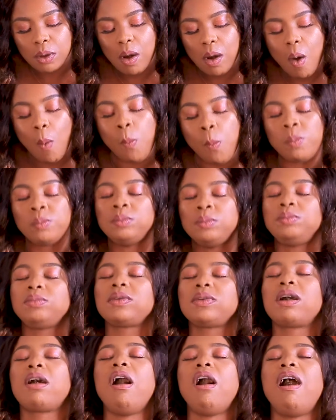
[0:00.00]

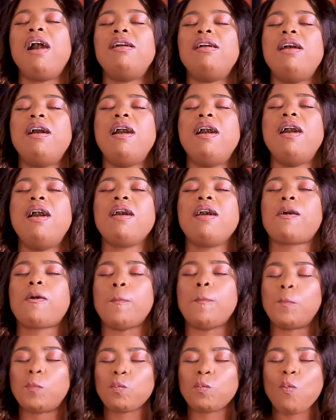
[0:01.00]
Mmm, garlic!
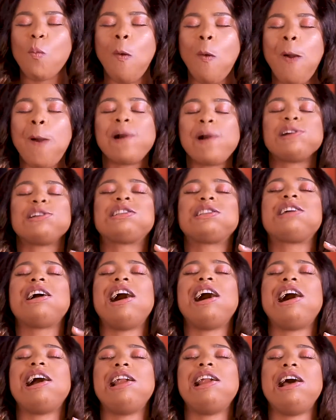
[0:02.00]

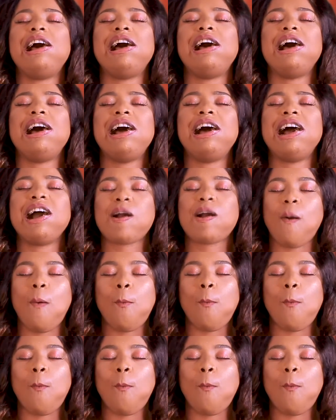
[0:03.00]
Garlic!